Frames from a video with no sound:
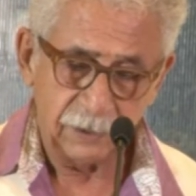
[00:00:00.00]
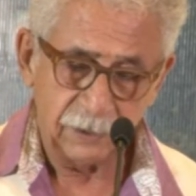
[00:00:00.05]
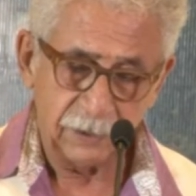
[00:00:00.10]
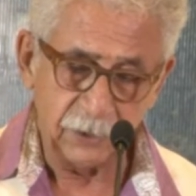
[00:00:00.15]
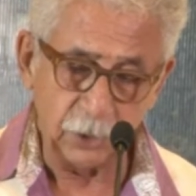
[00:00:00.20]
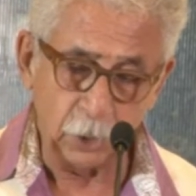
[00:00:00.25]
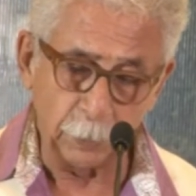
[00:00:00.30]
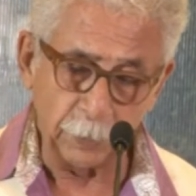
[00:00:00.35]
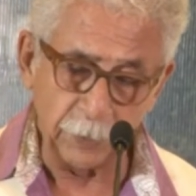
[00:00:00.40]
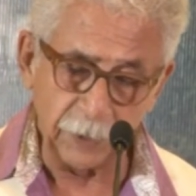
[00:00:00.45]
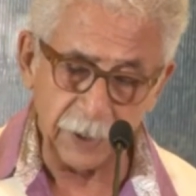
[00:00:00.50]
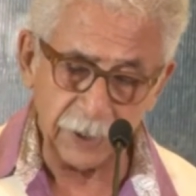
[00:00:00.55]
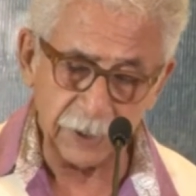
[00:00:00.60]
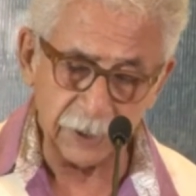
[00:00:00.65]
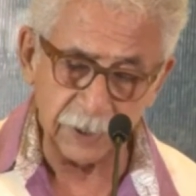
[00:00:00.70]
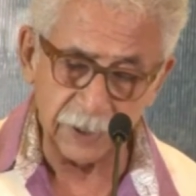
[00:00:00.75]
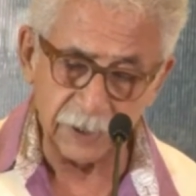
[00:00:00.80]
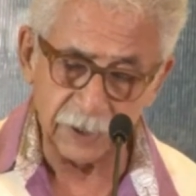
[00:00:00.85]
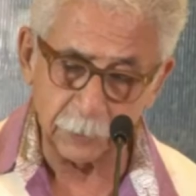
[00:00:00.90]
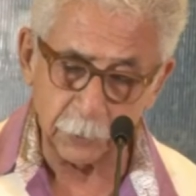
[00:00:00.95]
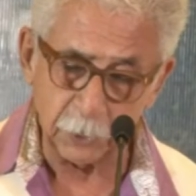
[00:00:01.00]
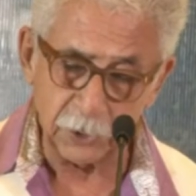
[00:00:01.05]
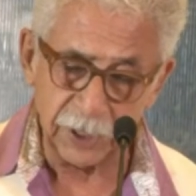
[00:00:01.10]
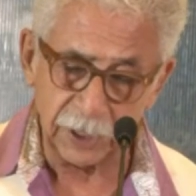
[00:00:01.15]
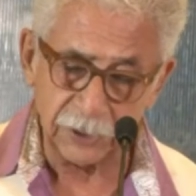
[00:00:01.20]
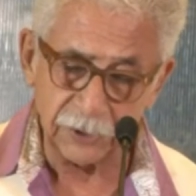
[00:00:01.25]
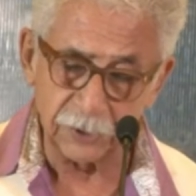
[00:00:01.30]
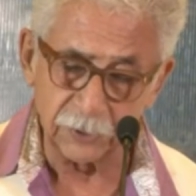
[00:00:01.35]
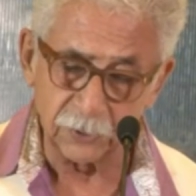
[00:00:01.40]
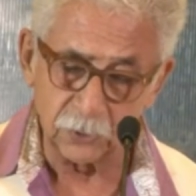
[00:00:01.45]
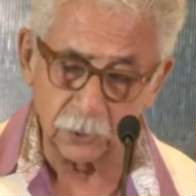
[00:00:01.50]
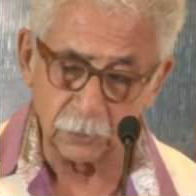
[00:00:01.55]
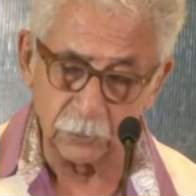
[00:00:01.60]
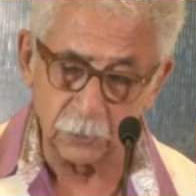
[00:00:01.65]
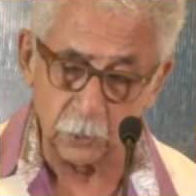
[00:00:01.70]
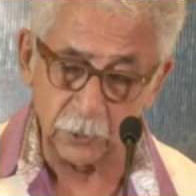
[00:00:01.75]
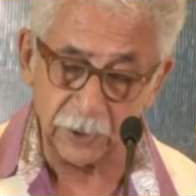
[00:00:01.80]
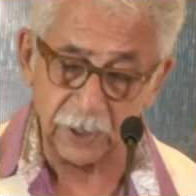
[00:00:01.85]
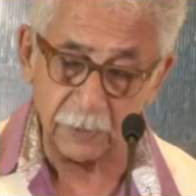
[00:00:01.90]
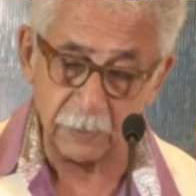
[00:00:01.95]
The operator in the projection room
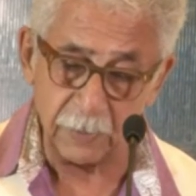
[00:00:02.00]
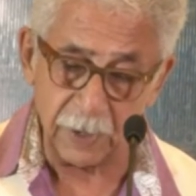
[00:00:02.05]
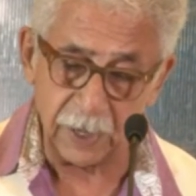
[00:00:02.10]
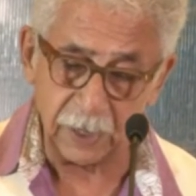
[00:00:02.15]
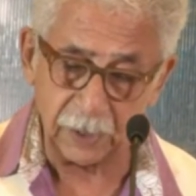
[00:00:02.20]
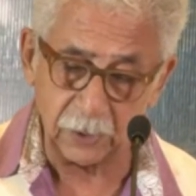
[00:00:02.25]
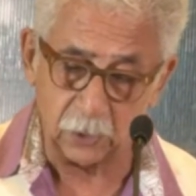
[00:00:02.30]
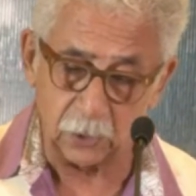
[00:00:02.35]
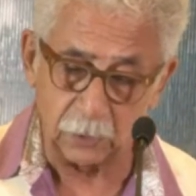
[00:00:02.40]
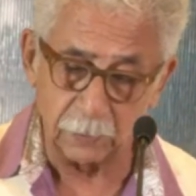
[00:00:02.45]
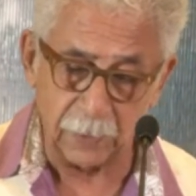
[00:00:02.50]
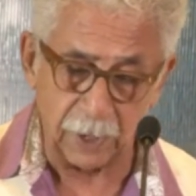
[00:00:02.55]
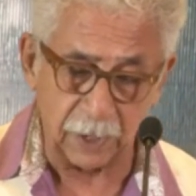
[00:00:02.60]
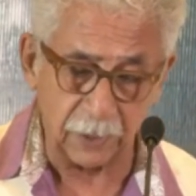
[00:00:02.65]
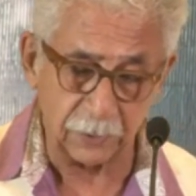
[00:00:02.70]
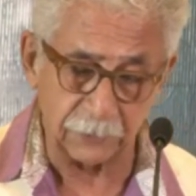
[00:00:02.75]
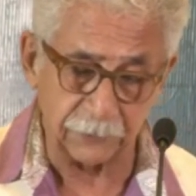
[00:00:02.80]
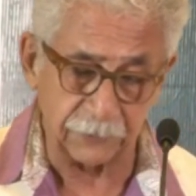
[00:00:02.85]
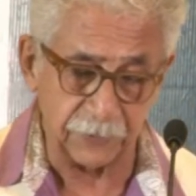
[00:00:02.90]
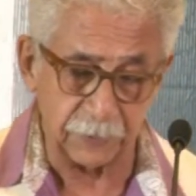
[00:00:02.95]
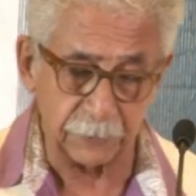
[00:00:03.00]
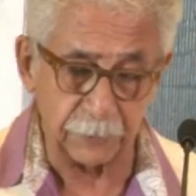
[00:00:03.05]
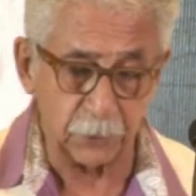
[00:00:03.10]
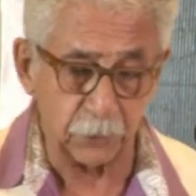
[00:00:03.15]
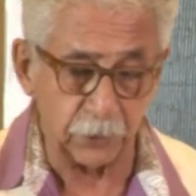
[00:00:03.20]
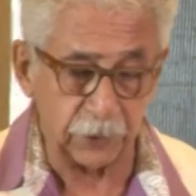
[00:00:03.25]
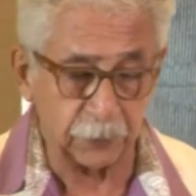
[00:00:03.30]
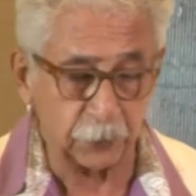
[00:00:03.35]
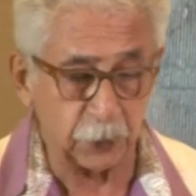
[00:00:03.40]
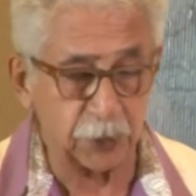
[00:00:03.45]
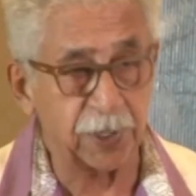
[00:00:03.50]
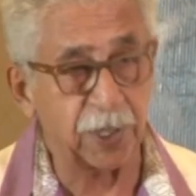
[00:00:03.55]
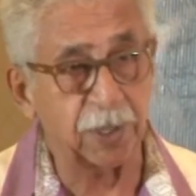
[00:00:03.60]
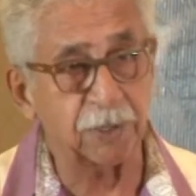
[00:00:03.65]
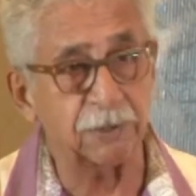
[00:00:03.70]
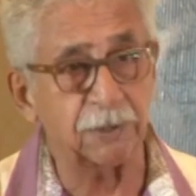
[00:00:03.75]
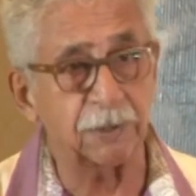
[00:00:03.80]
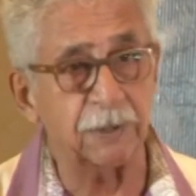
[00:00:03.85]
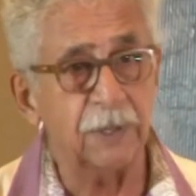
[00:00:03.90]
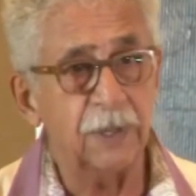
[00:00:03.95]
who can make or mar a film during
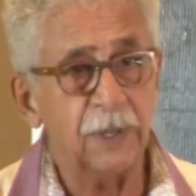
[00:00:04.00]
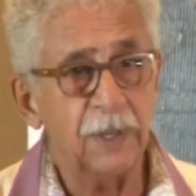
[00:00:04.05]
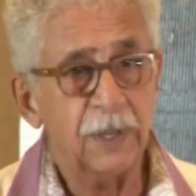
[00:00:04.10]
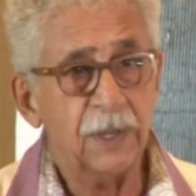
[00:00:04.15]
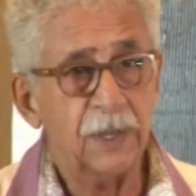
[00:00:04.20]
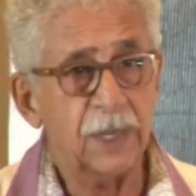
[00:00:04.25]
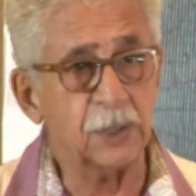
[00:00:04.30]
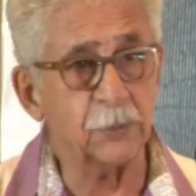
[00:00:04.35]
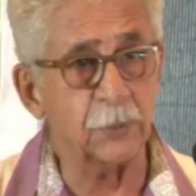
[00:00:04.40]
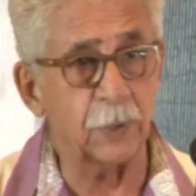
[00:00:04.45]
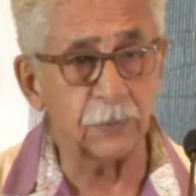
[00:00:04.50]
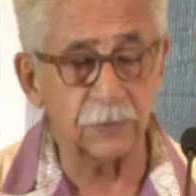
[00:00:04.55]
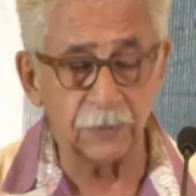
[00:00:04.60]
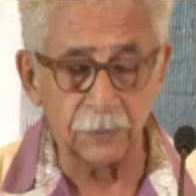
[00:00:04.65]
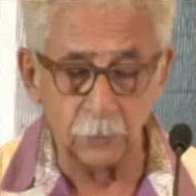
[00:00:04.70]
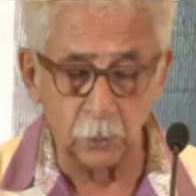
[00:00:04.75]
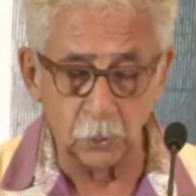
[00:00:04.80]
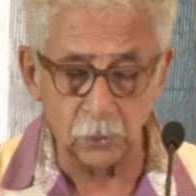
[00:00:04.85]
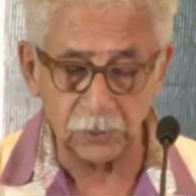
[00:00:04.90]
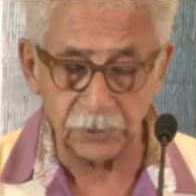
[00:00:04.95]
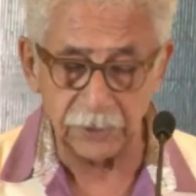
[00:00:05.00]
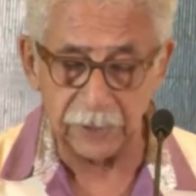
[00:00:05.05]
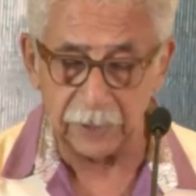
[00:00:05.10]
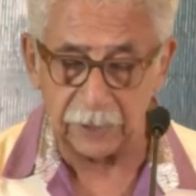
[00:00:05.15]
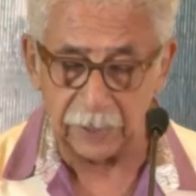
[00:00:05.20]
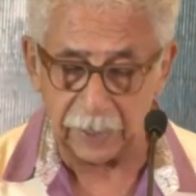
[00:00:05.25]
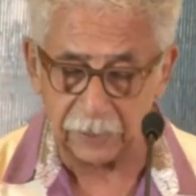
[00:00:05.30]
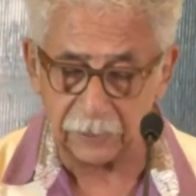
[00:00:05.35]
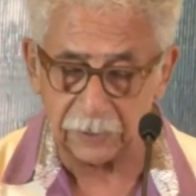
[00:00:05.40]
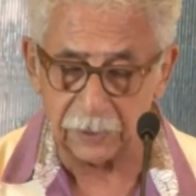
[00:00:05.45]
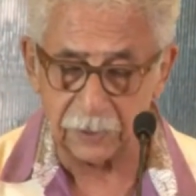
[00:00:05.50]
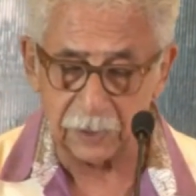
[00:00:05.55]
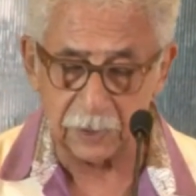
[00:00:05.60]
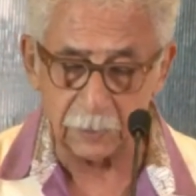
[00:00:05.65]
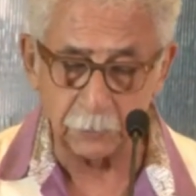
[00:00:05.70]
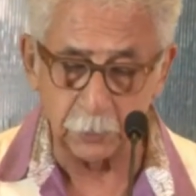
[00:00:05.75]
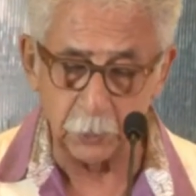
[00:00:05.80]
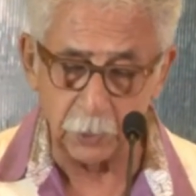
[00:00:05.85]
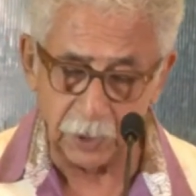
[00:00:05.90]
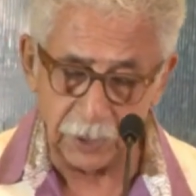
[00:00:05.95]
projection is one of the most neglected
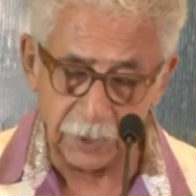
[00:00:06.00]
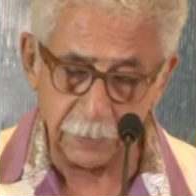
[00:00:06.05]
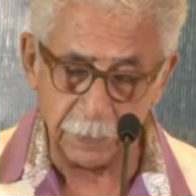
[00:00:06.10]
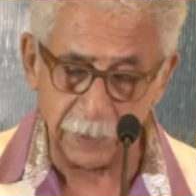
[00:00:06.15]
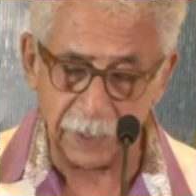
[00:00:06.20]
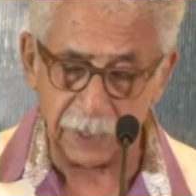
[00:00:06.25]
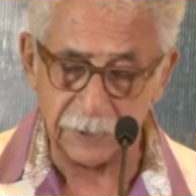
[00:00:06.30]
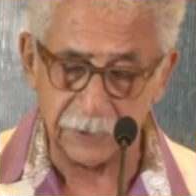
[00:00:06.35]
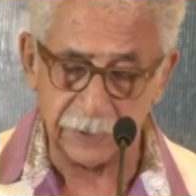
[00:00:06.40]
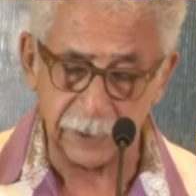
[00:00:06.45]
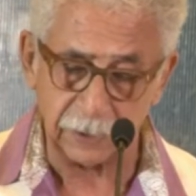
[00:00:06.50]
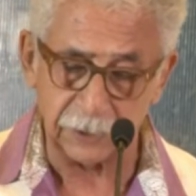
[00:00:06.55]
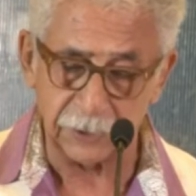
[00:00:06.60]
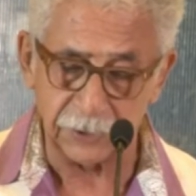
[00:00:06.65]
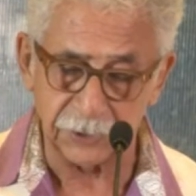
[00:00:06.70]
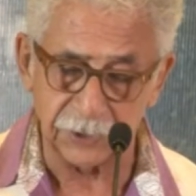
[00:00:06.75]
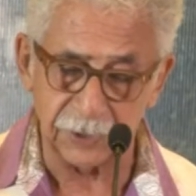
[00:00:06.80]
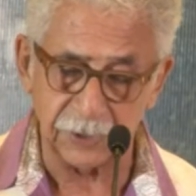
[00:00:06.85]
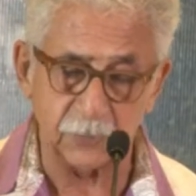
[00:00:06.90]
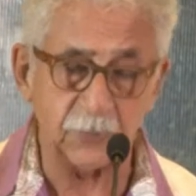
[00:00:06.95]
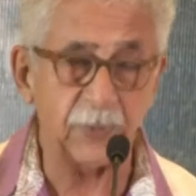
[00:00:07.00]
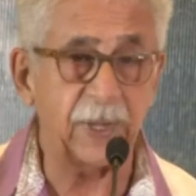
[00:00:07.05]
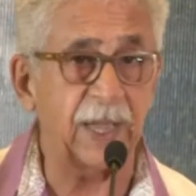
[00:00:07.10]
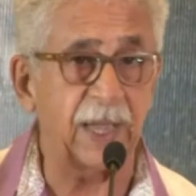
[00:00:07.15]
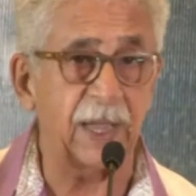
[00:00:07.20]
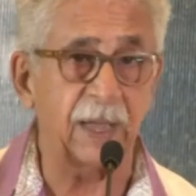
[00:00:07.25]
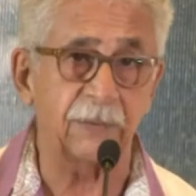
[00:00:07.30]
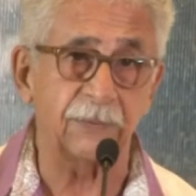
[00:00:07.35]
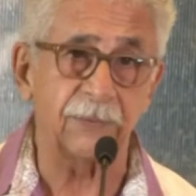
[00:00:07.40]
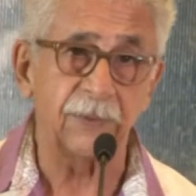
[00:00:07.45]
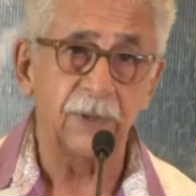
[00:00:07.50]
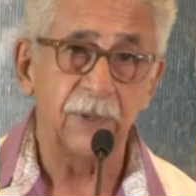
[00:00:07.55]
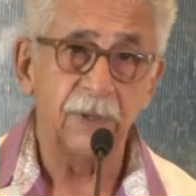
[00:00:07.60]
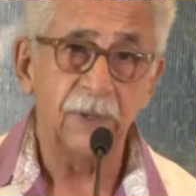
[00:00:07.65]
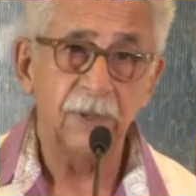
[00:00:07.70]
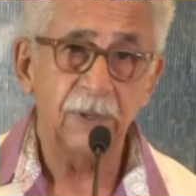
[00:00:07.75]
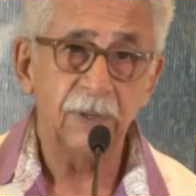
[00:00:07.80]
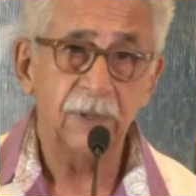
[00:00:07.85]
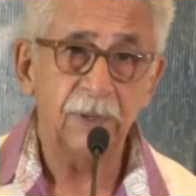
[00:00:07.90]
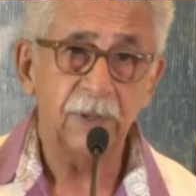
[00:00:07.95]
and poorly paid technicians we have
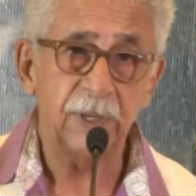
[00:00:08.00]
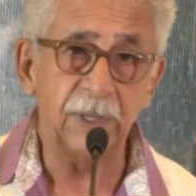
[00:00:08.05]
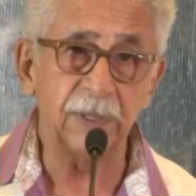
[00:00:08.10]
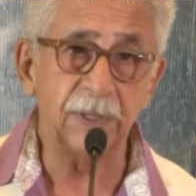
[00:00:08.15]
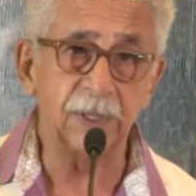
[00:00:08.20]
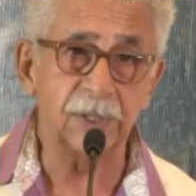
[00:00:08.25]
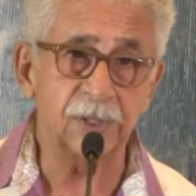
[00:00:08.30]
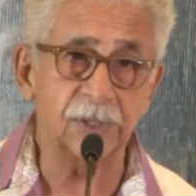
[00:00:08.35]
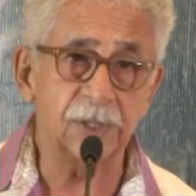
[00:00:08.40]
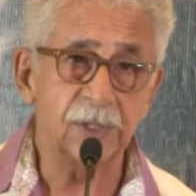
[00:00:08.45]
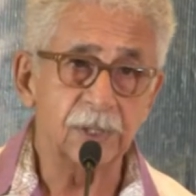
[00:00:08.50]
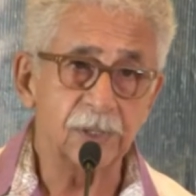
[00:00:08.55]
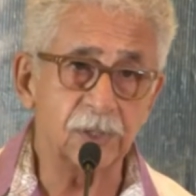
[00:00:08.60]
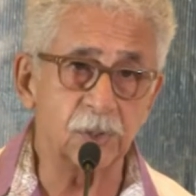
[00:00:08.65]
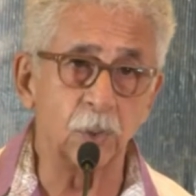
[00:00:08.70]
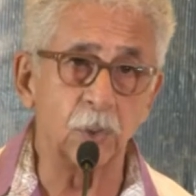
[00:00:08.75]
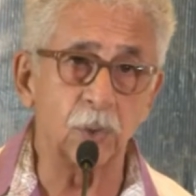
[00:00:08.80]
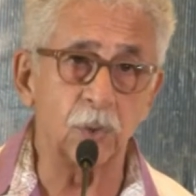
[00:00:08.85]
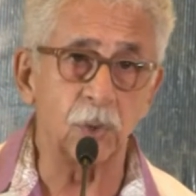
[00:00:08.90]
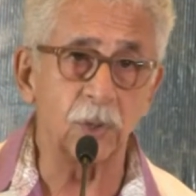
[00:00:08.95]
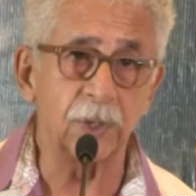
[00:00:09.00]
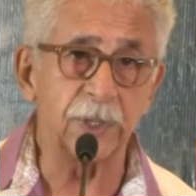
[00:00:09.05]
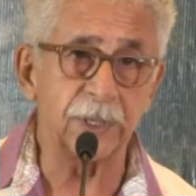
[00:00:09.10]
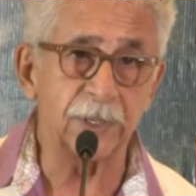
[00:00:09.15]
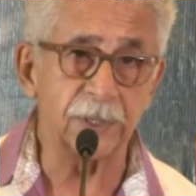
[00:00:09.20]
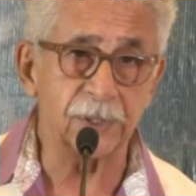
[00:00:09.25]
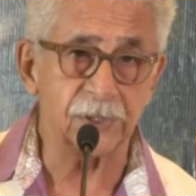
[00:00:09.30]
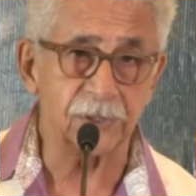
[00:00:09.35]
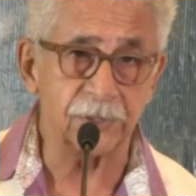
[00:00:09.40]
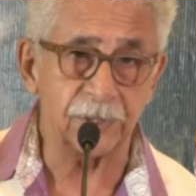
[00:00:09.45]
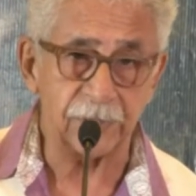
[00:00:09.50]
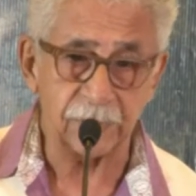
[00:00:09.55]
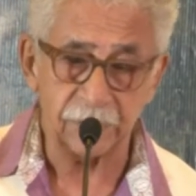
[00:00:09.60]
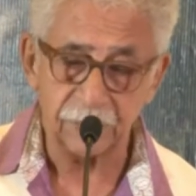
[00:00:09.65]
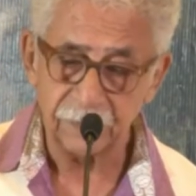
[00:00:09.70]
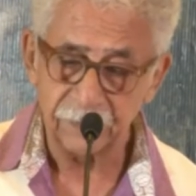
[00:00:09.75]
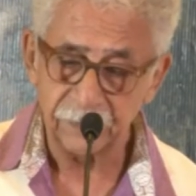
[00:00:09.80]
in this so-called industry.